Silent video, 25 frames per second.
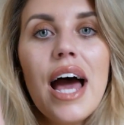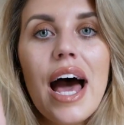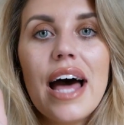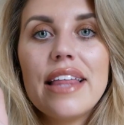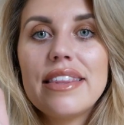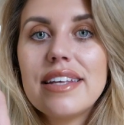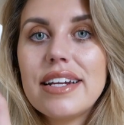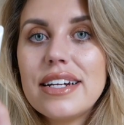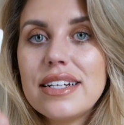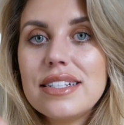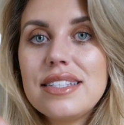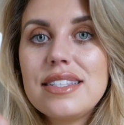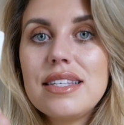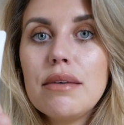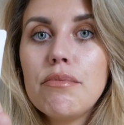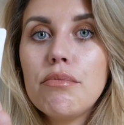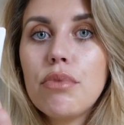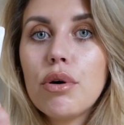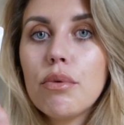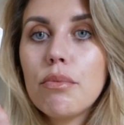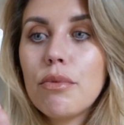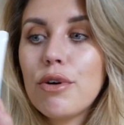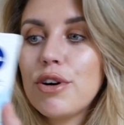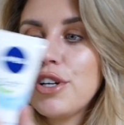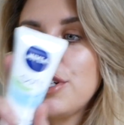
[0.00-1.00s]
and then a
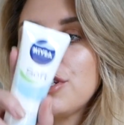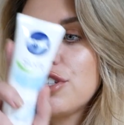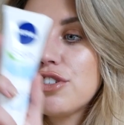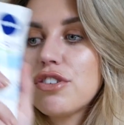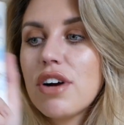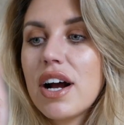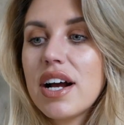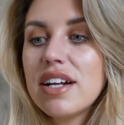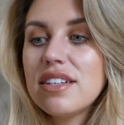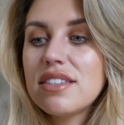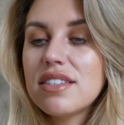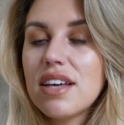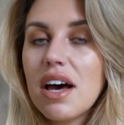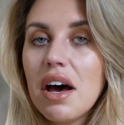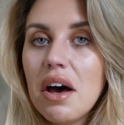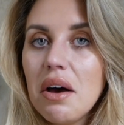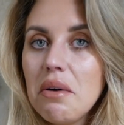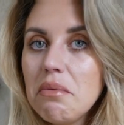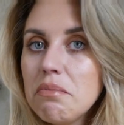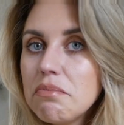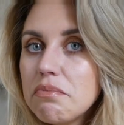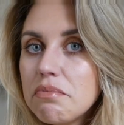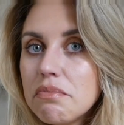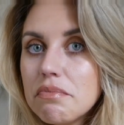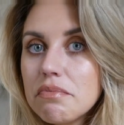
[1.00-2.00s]
simple
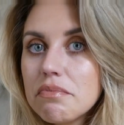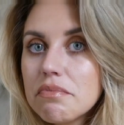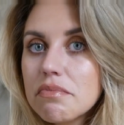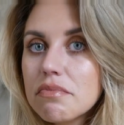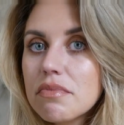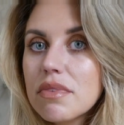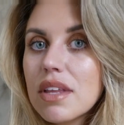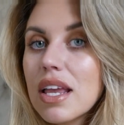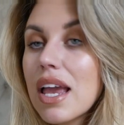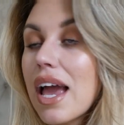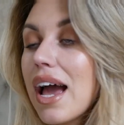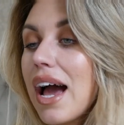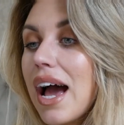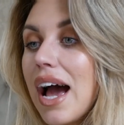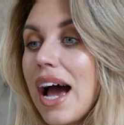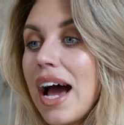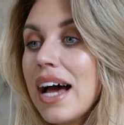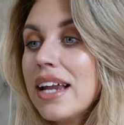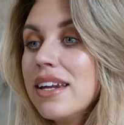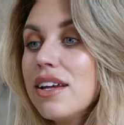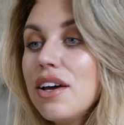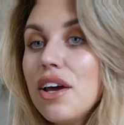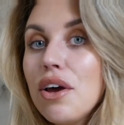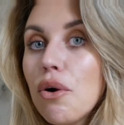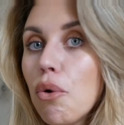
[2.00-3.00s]
moisturiser.
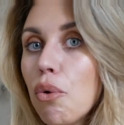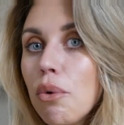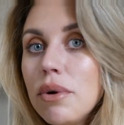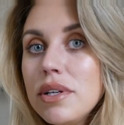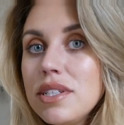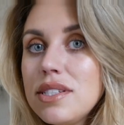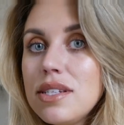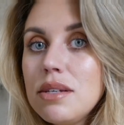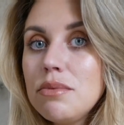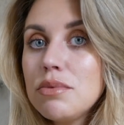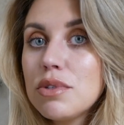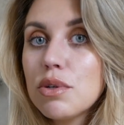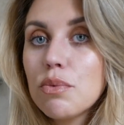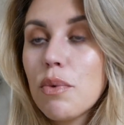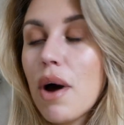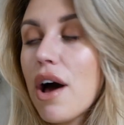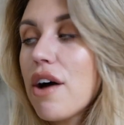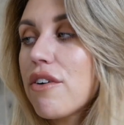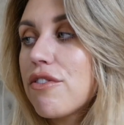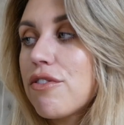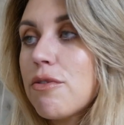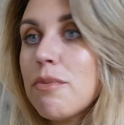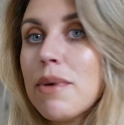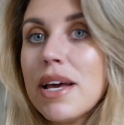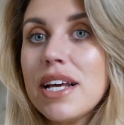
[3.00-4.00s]
And it always seems to
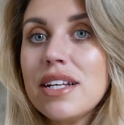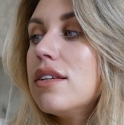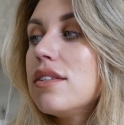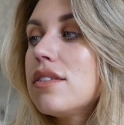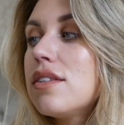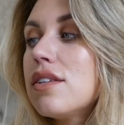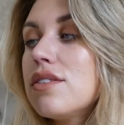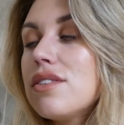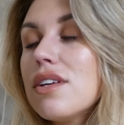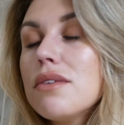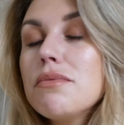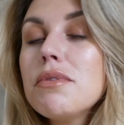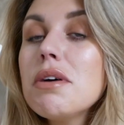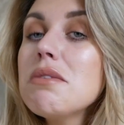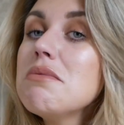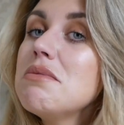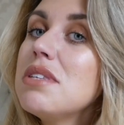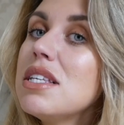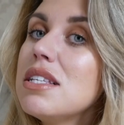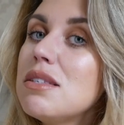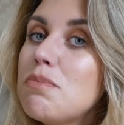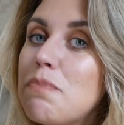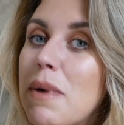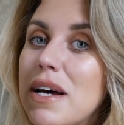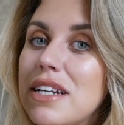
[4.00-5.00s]
work for me. So sometimes
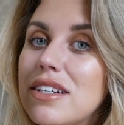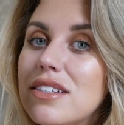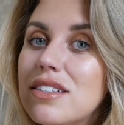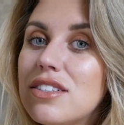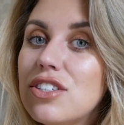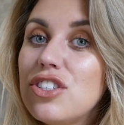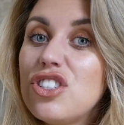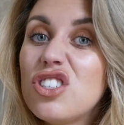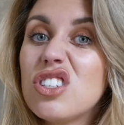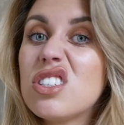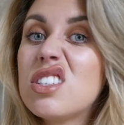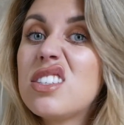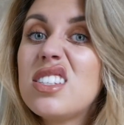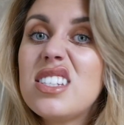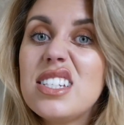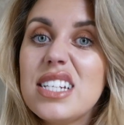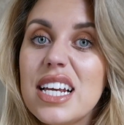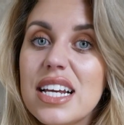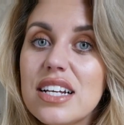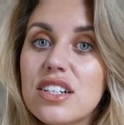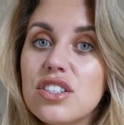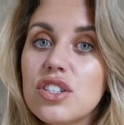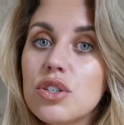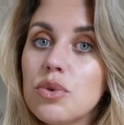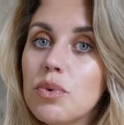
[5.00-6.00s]
it's better to just
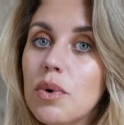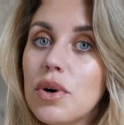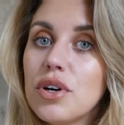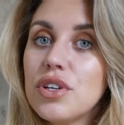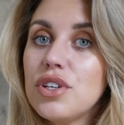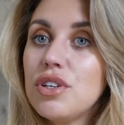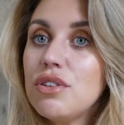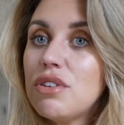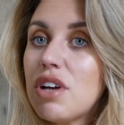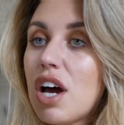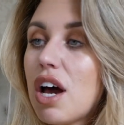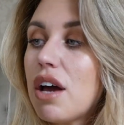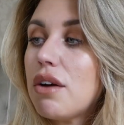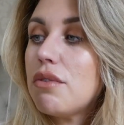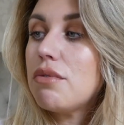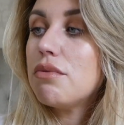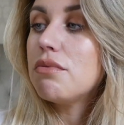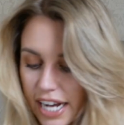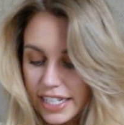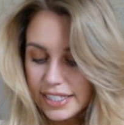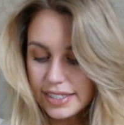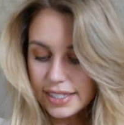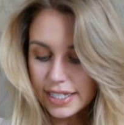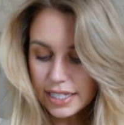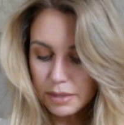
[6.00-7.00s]
stick to what you know.
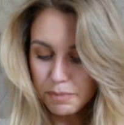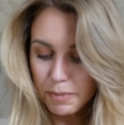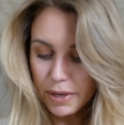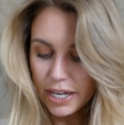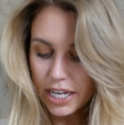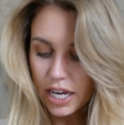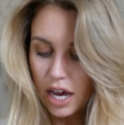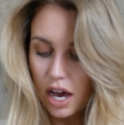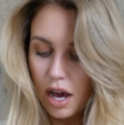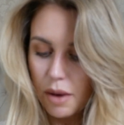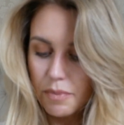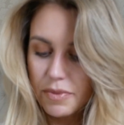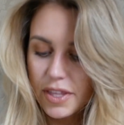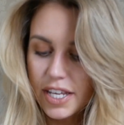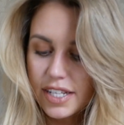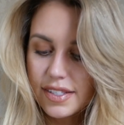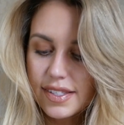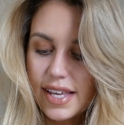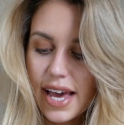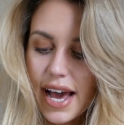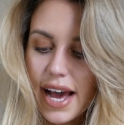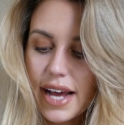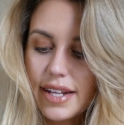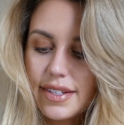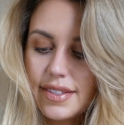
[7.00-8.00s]
I did pick up this
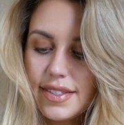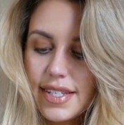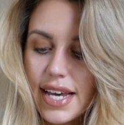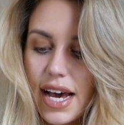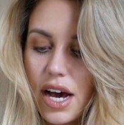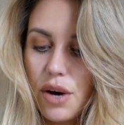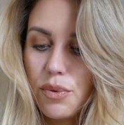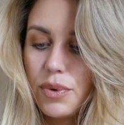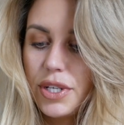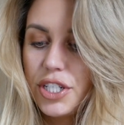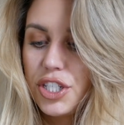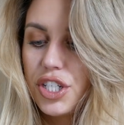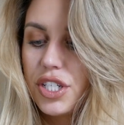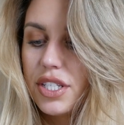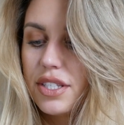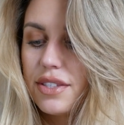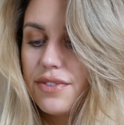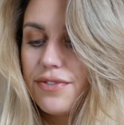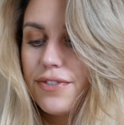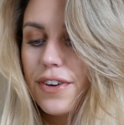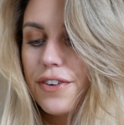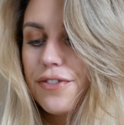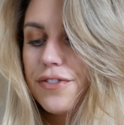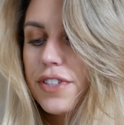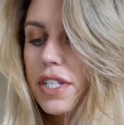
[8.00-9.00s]
hand towel, which is
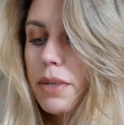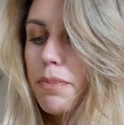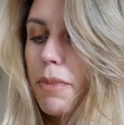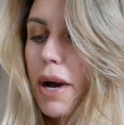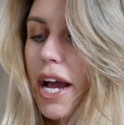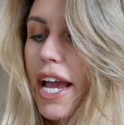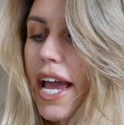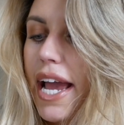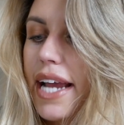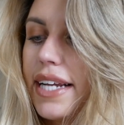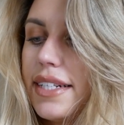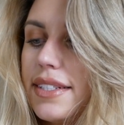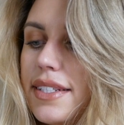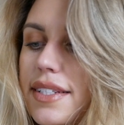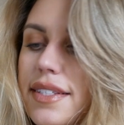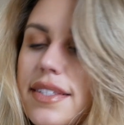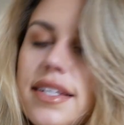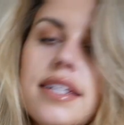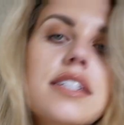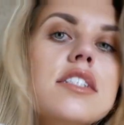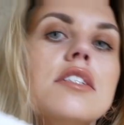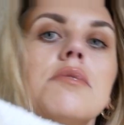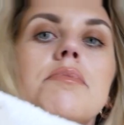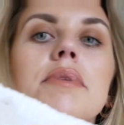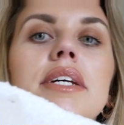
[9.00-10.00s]
fifty by eighty
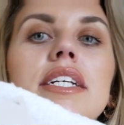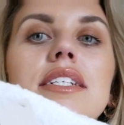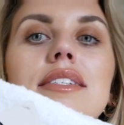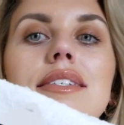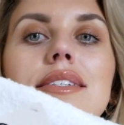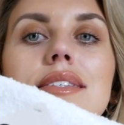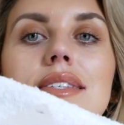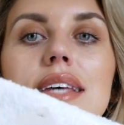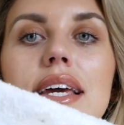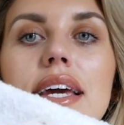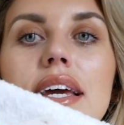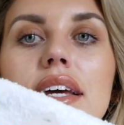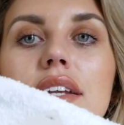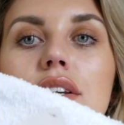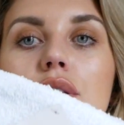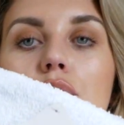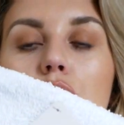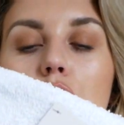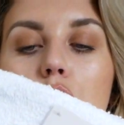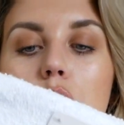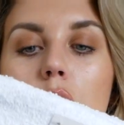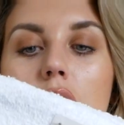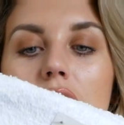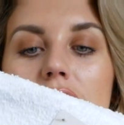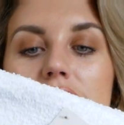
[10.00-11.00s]
centimeters in
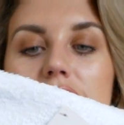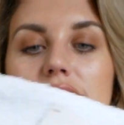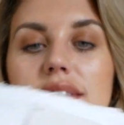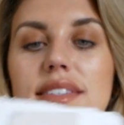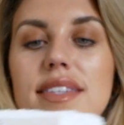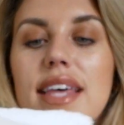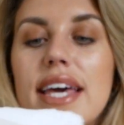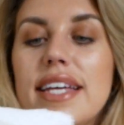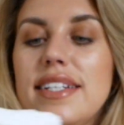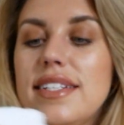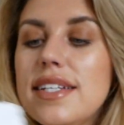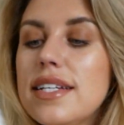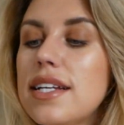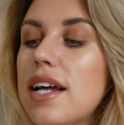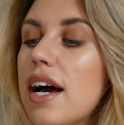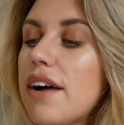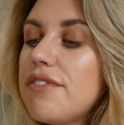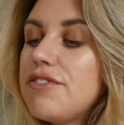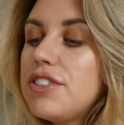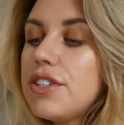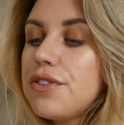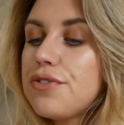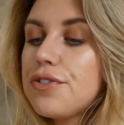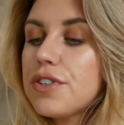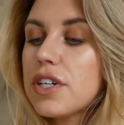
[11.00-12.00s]
white. They did
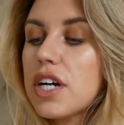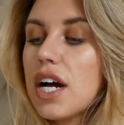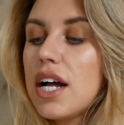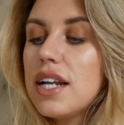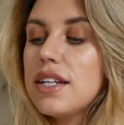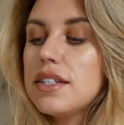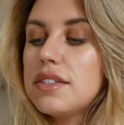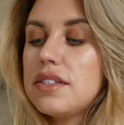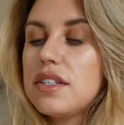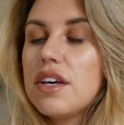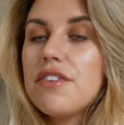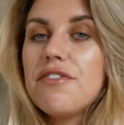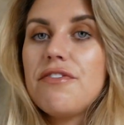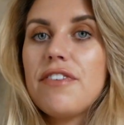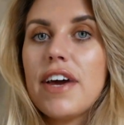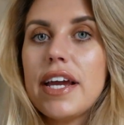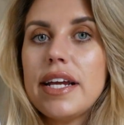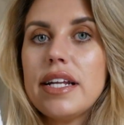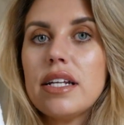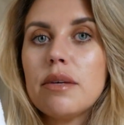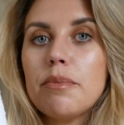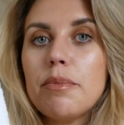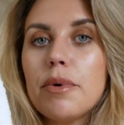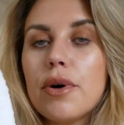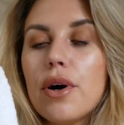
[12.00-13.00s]
have different colors
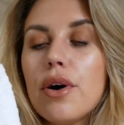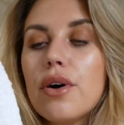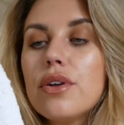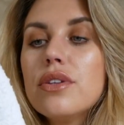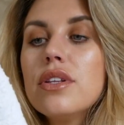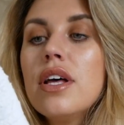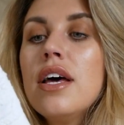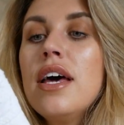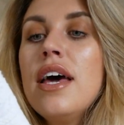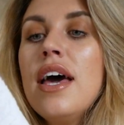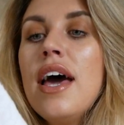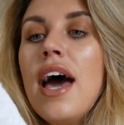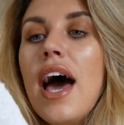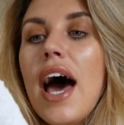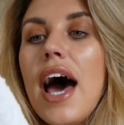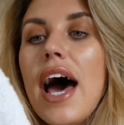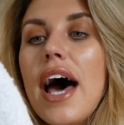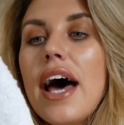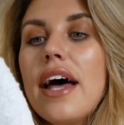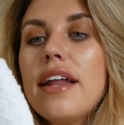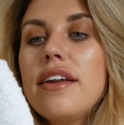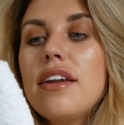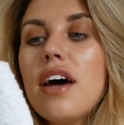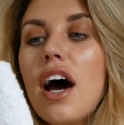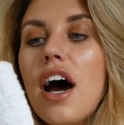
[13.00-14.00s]
available.
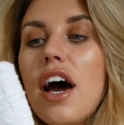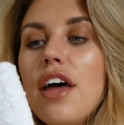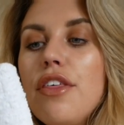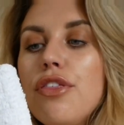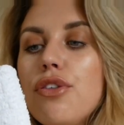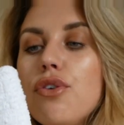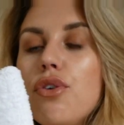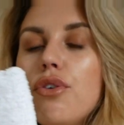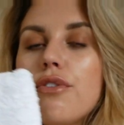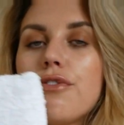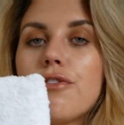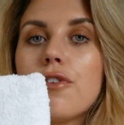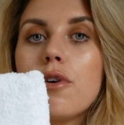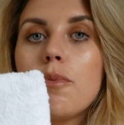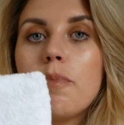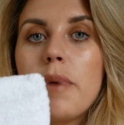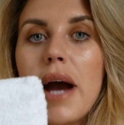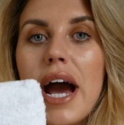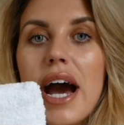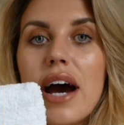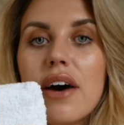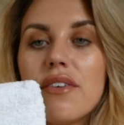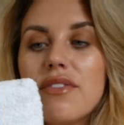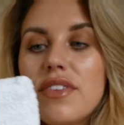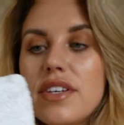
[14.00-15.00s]
And I thought for a
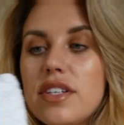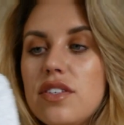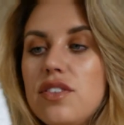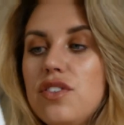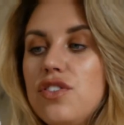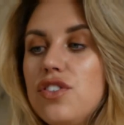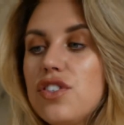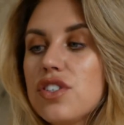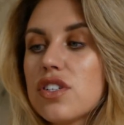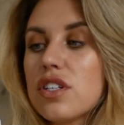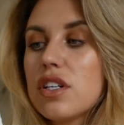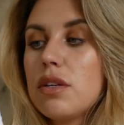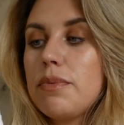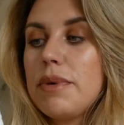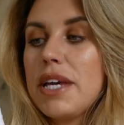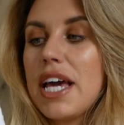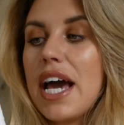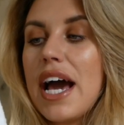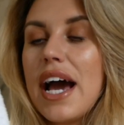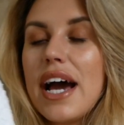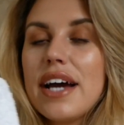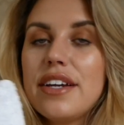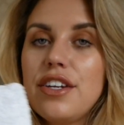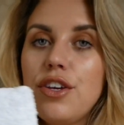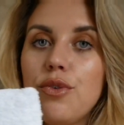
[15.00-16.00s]
pound, this is just gonna be a
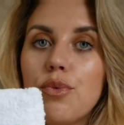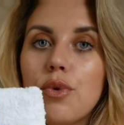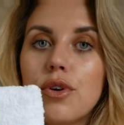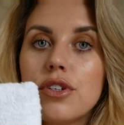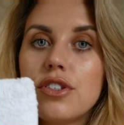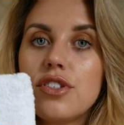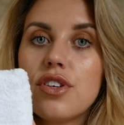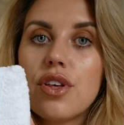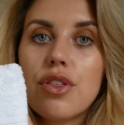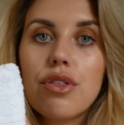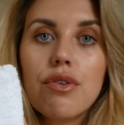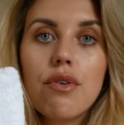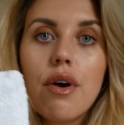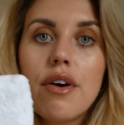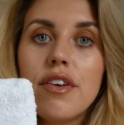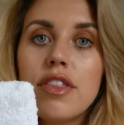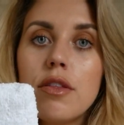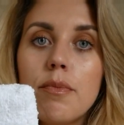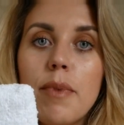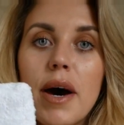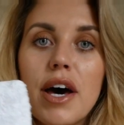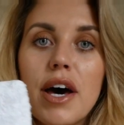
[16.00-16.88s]
handy one to throw in the